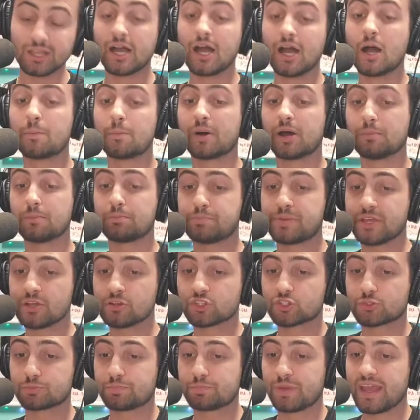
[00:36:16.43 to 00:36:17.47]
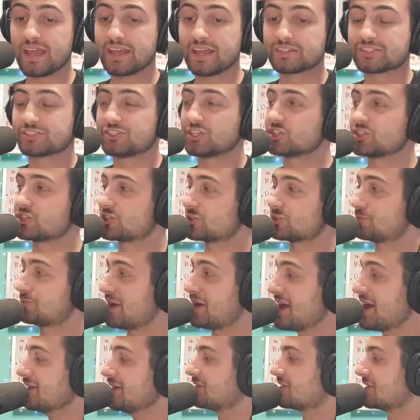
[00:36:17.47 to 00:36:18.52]
But Pierce Banks,
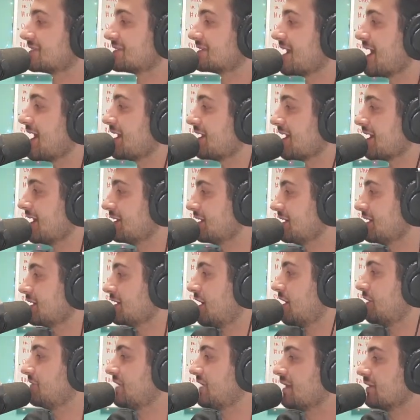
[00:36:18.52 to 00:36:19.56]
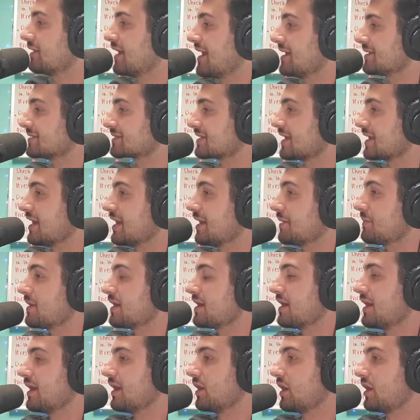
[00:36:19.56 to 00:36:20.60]
despite the sad ending of that last game
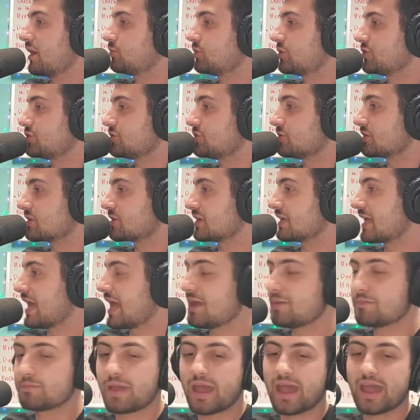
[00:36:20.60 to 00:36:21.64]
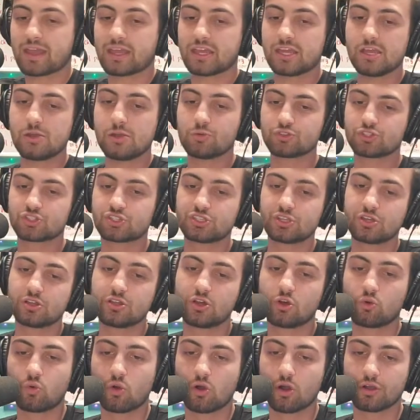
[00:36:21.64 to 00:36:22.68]
in which Utica came back, he was still
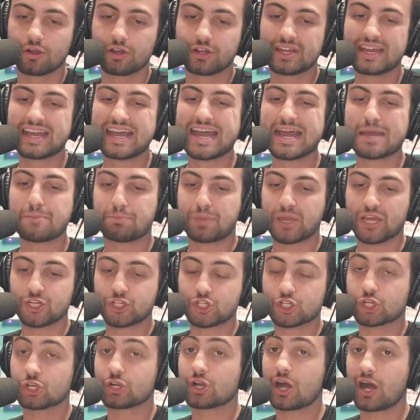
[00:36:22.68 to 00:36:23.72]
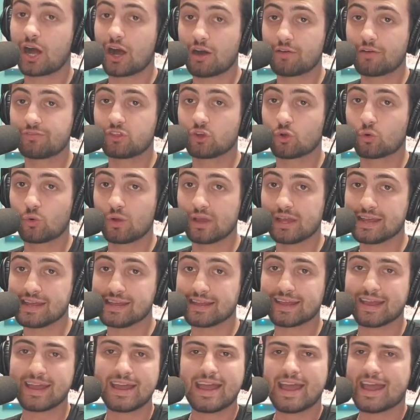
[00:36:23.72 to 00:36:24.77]
awarded Pitcher of the
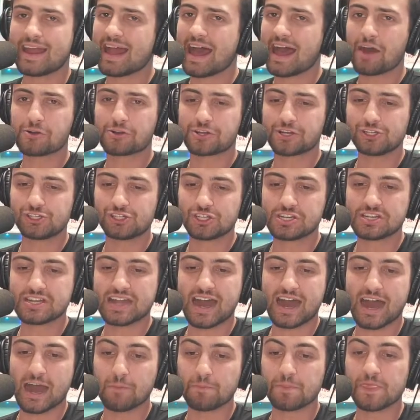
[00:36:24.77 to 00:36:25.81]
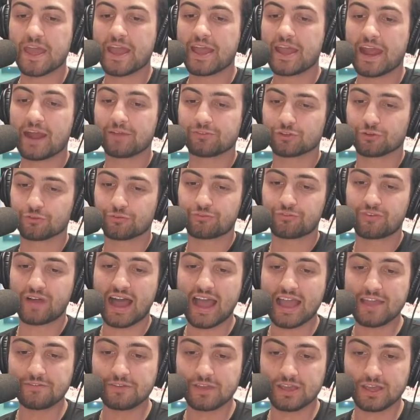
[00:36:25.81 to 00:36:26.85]
Week. And how could you not? After
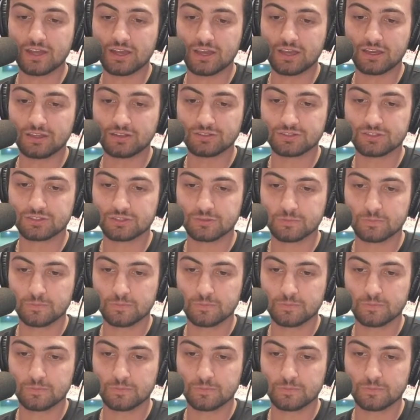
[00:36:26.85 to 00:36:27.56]
5 innings,